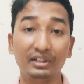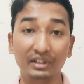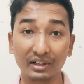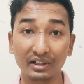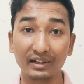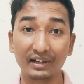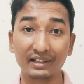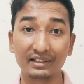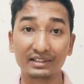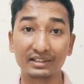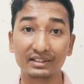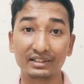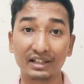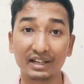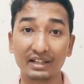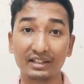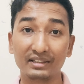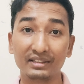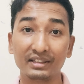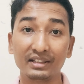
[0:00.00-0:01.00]
ear
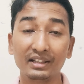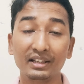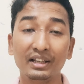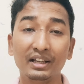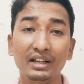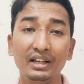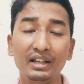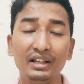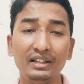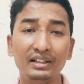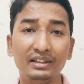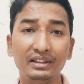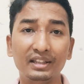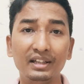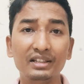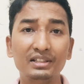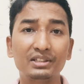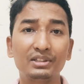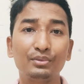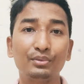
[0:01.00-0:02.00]
exercise.
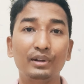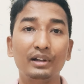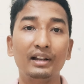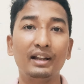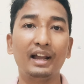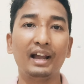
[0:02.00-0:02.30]
This will